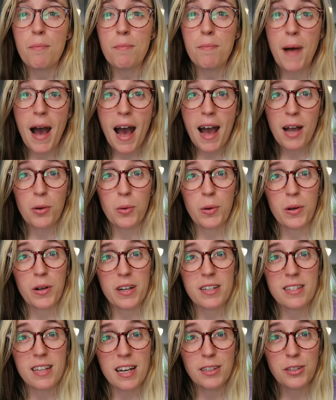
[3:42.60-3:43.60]

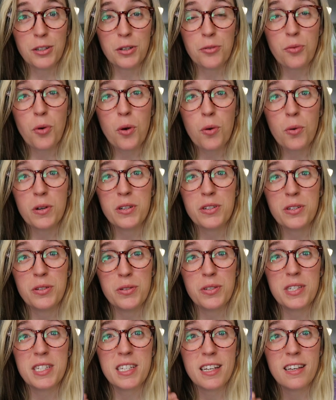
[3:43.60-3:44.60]
backwards, I look forward
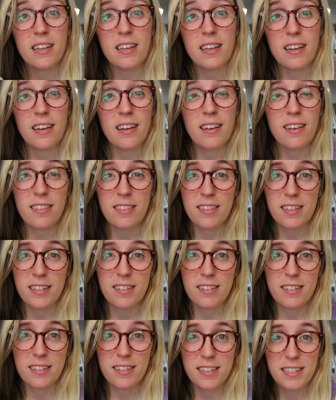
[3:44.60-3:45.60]
to seeing the
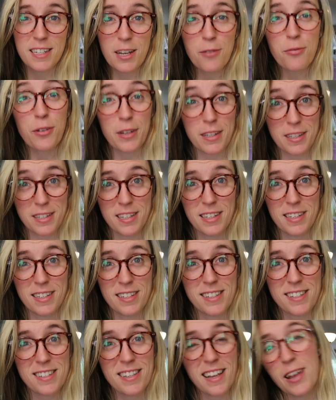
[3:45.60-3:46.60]

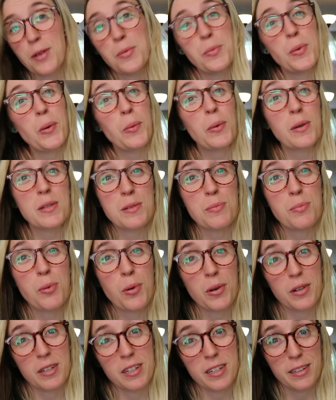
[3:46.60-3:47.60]
differences in what was
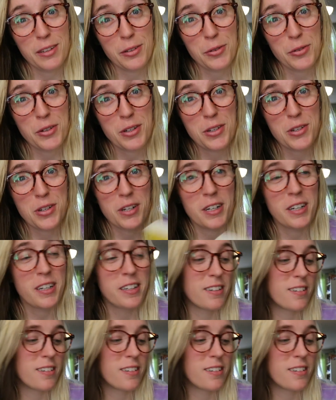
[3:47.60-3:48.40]
important in literature.